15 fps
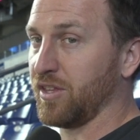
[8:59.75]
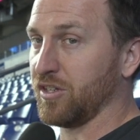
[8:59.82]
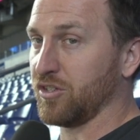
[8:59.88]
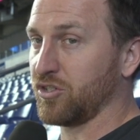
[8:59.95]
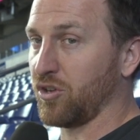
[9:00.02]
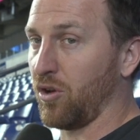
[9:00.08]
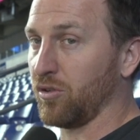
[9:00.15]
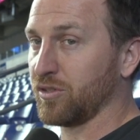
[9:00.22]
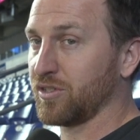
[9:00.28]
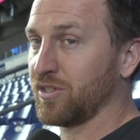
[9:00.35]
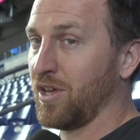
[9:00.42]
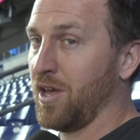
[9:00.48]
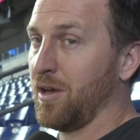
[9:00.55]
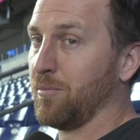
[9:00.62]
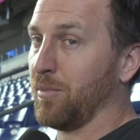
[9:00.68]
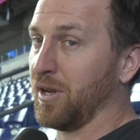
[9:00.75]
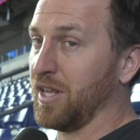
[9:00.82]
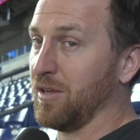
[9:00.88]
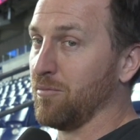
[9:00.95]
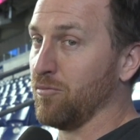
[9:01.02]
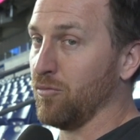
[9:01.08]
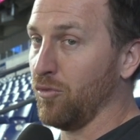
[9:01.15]
than Schultz, but
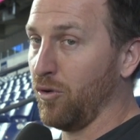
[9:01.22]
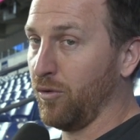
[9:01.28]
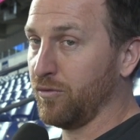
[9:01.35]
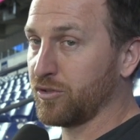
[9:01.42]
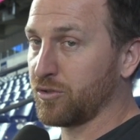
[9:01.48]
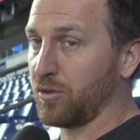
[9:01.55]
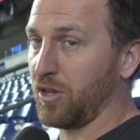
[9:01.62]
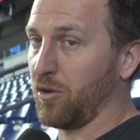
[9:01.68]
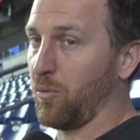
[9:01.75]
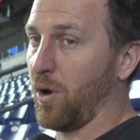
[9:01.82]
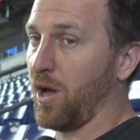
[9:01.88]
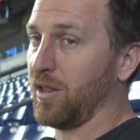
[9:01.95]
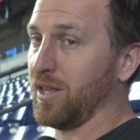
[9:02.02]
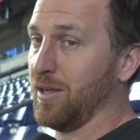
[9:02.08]
he moves really well.